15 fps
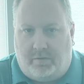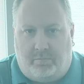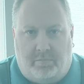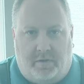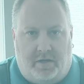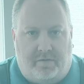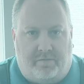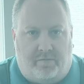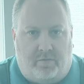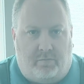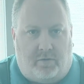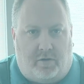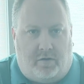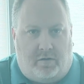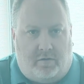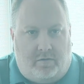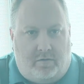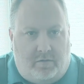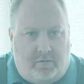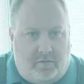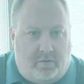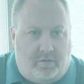back from our
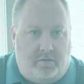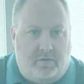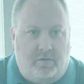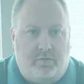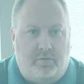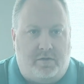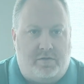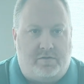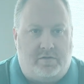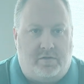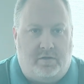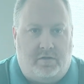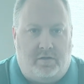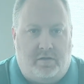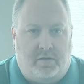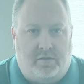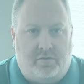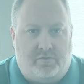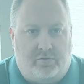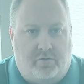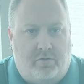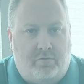newest
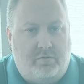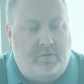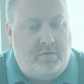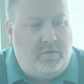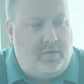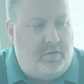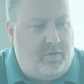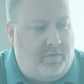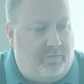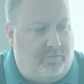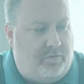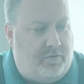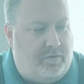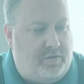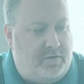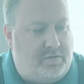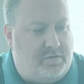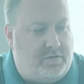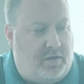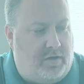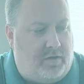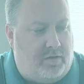intro for this
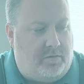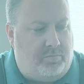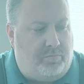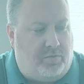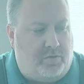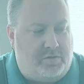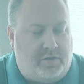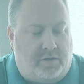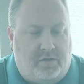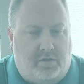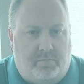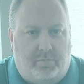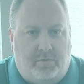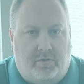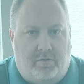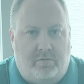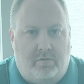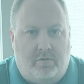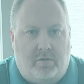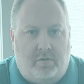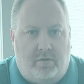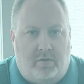particular build,
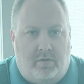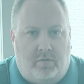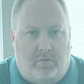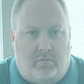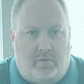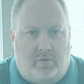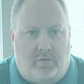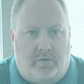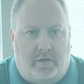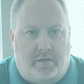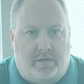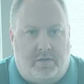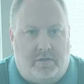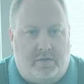we'll go ahead and get